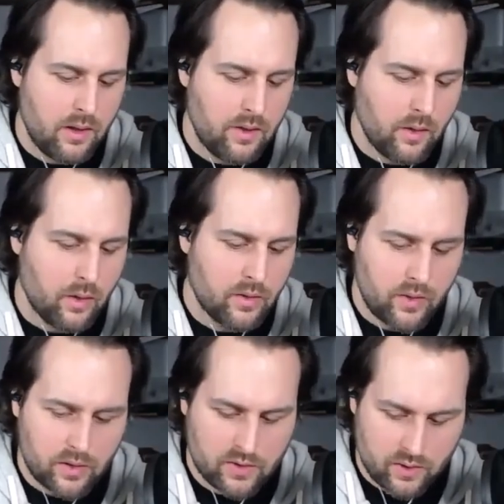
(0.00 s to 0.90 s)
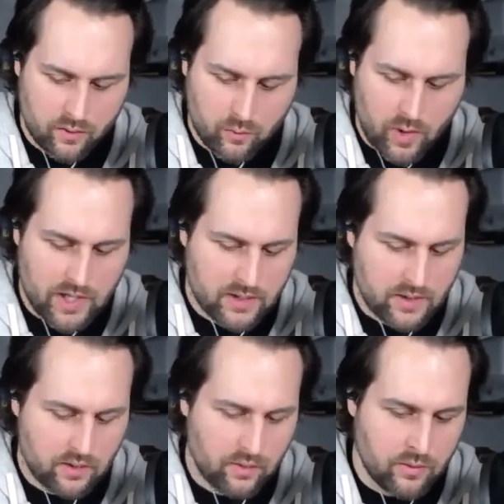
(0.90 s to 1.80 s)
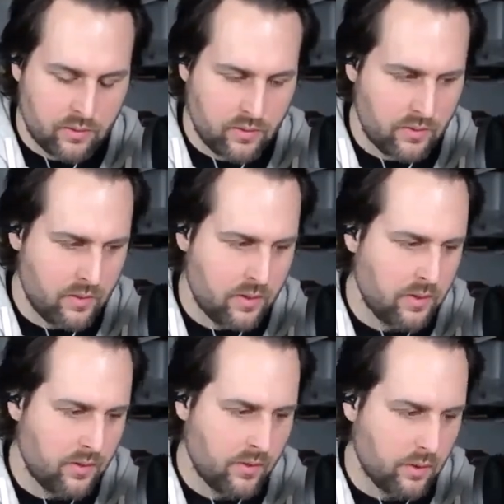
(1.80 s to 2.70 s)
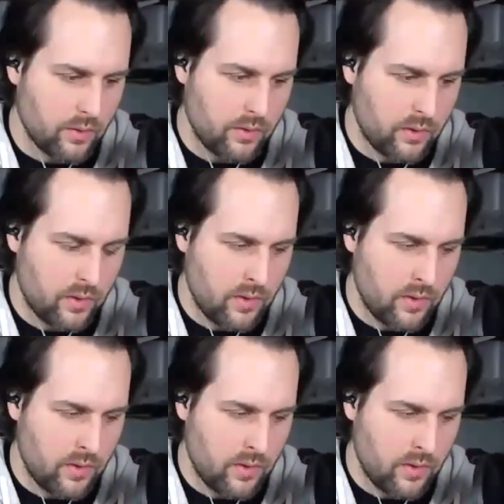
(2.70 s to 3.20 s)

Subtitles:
Those are sewn right to the soles.